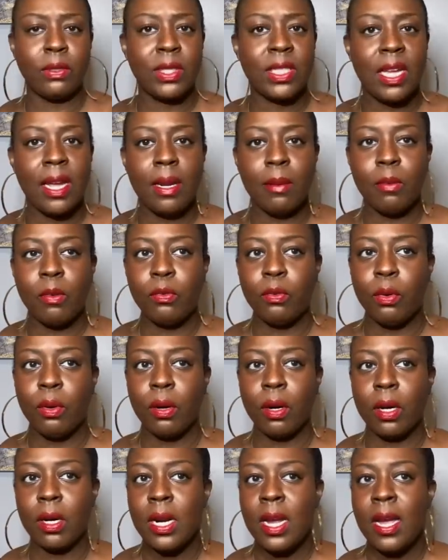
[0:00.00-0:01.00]
10
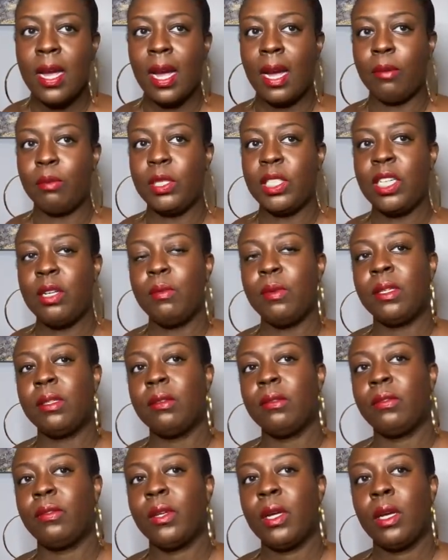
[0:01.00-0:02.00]
before? I wish he would
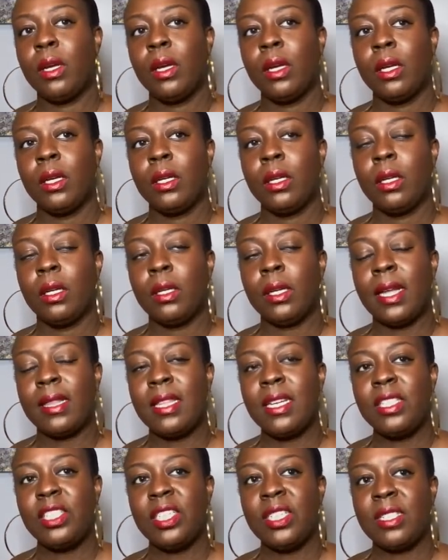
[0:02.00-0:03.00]
have, I
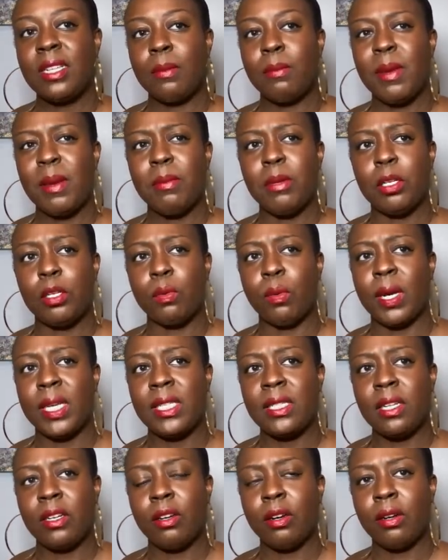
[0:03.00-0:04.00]
think she said maybe
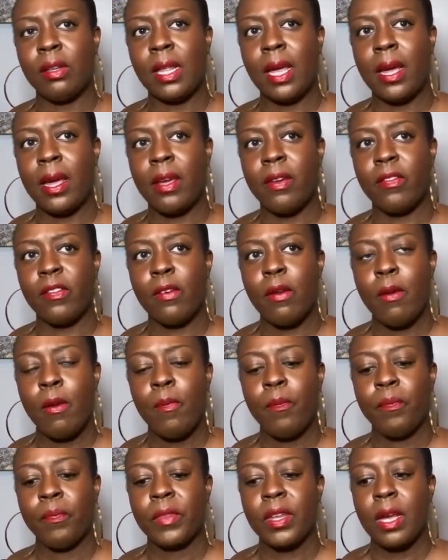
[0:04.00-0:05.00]
twice in her life.
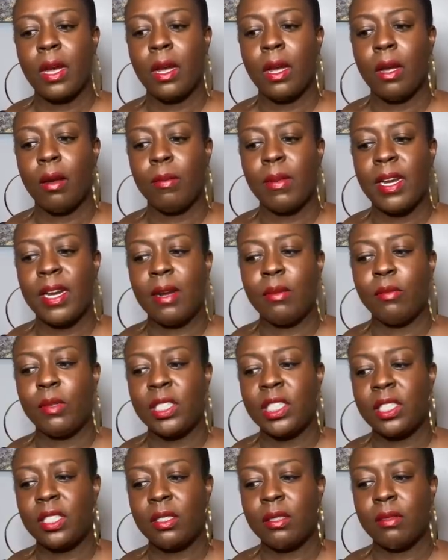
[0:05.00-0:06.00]
And I
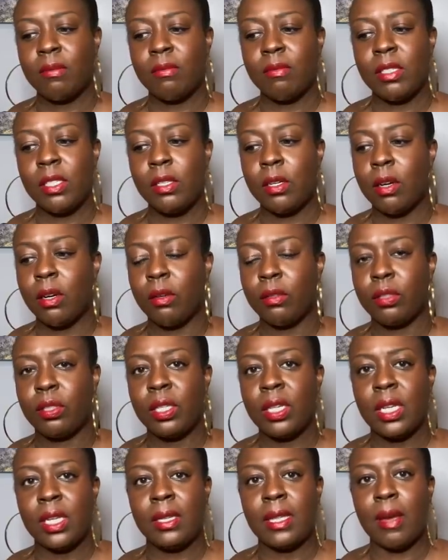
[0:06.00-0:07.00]
wish, you know,
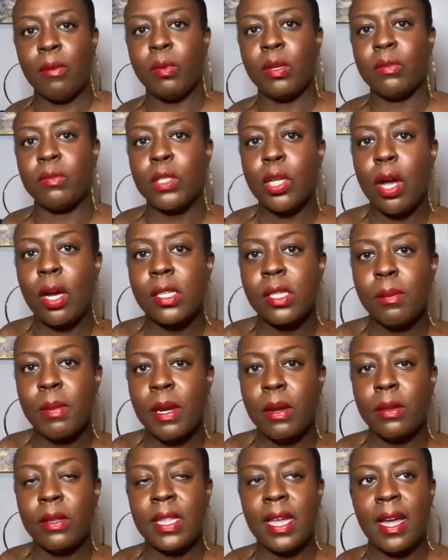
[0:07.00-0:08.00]
they would have talked
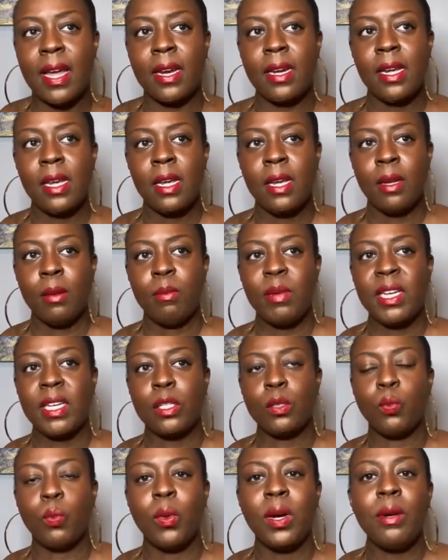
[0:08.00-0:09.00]
about that,
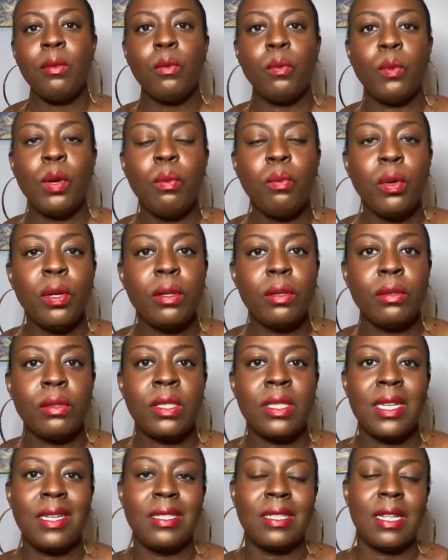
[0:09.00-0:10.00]
because what were those
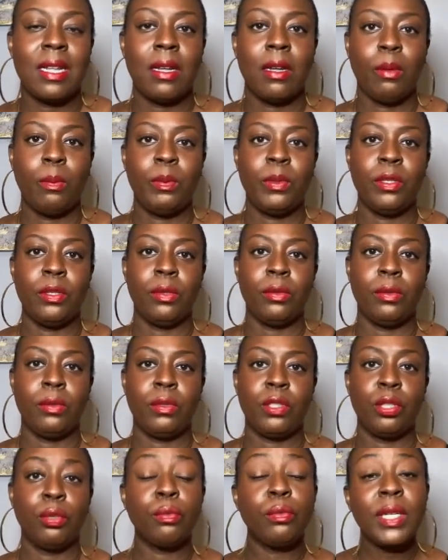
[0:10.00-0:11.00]
things that helped you
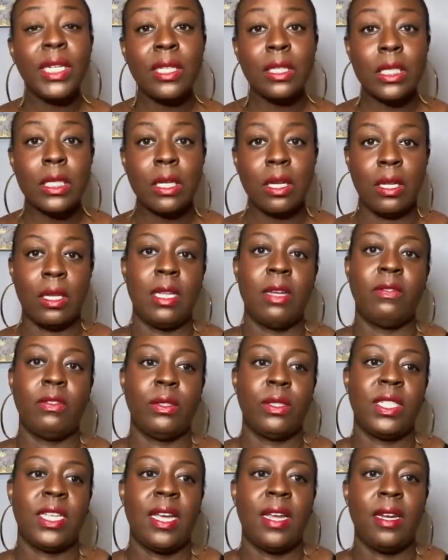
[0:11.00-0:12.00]
to reach a
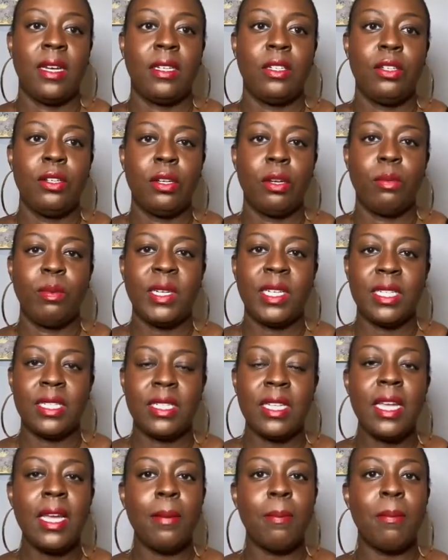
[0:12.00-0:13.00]
level 10? You know, because
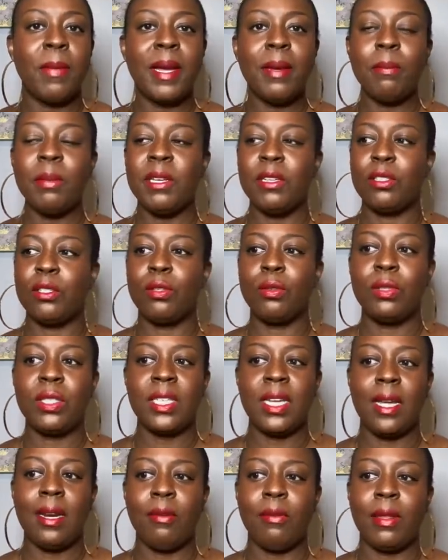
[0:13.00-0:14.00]
it might be
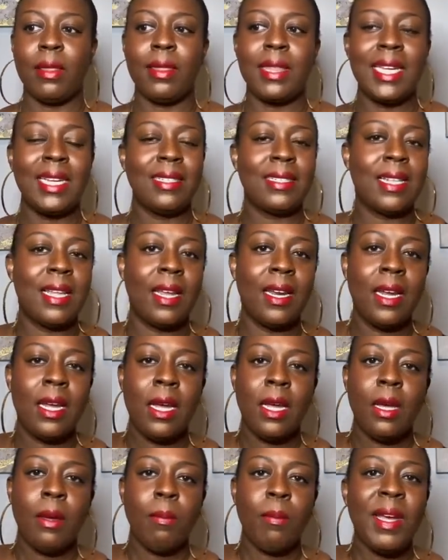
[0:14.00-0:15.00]
associated with things that
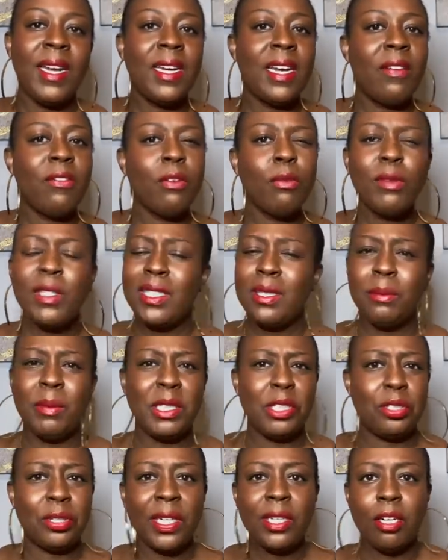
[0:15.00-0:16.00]
may never really
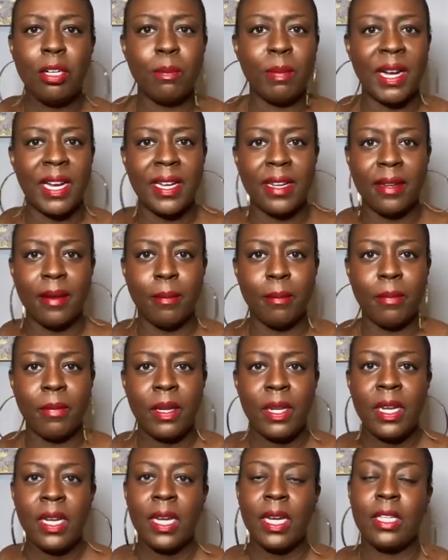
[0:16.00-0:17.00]
be triggered by him.
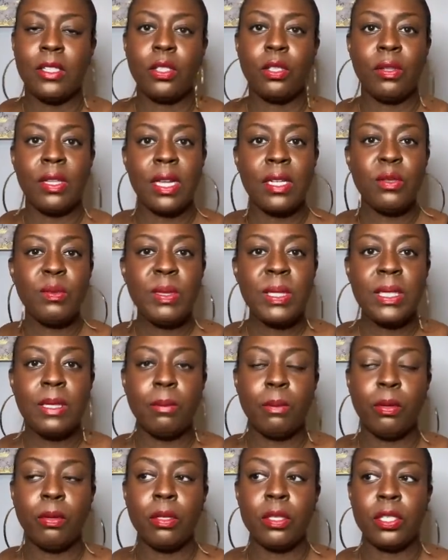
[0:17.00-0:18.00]
And so that's really
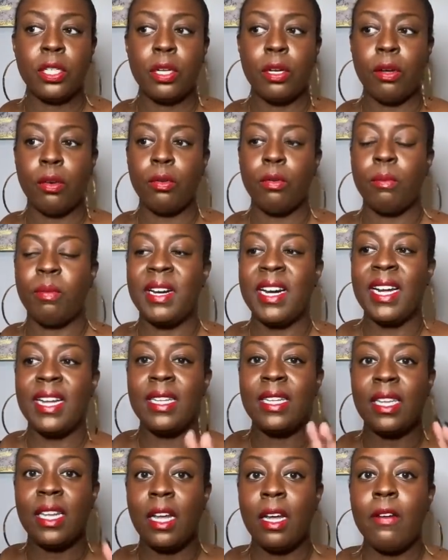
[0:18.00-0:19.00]
important to note. But I
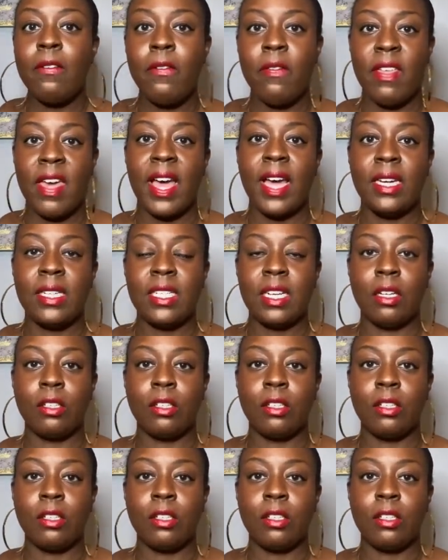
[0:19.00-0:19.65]
love that